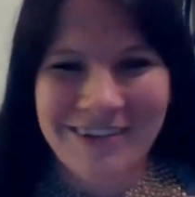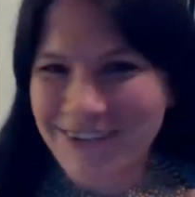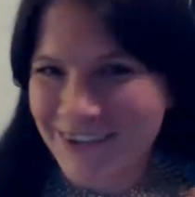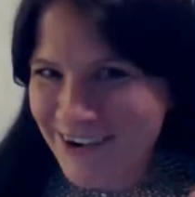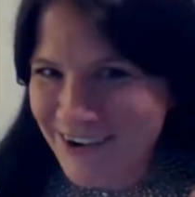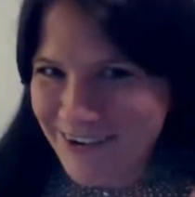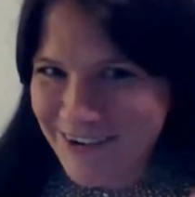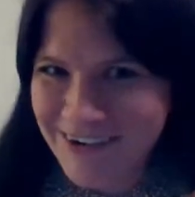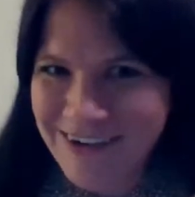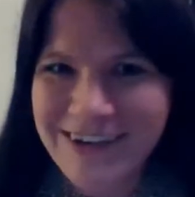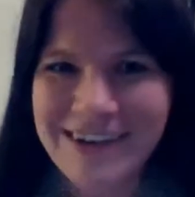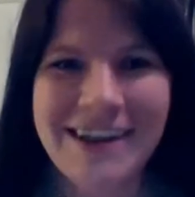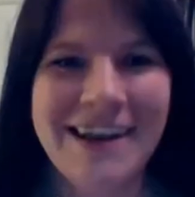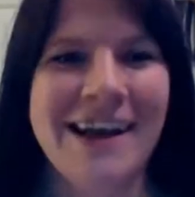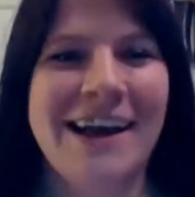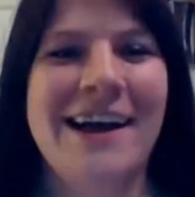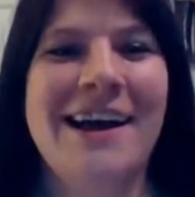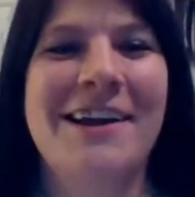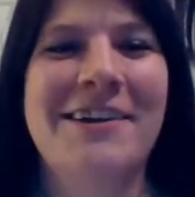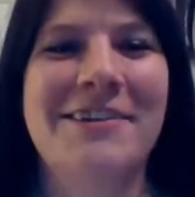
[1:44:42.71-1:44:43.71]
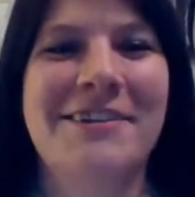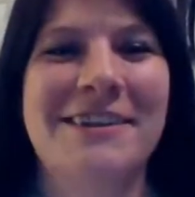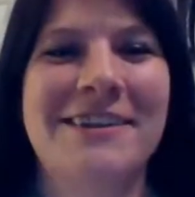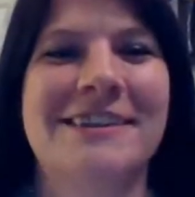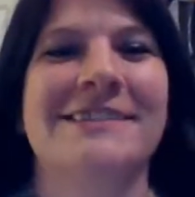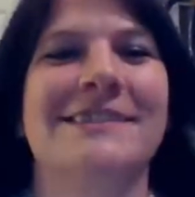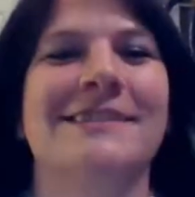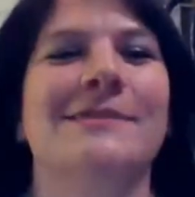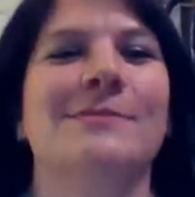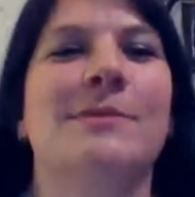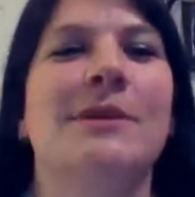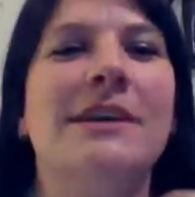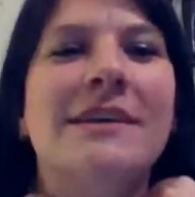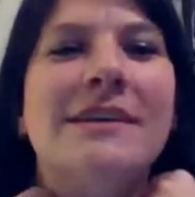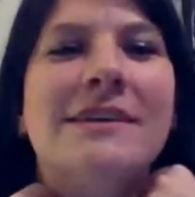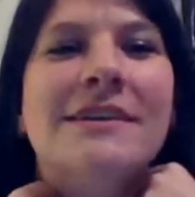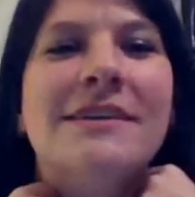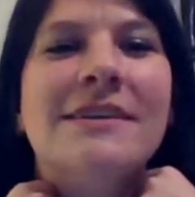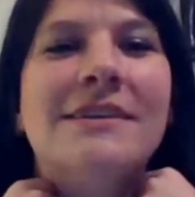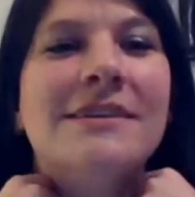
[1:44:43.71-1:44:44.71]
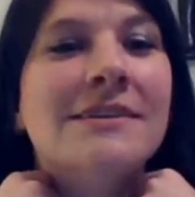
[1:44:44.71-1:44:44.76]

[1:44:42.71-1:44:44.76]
I don't know. I don't think this is me.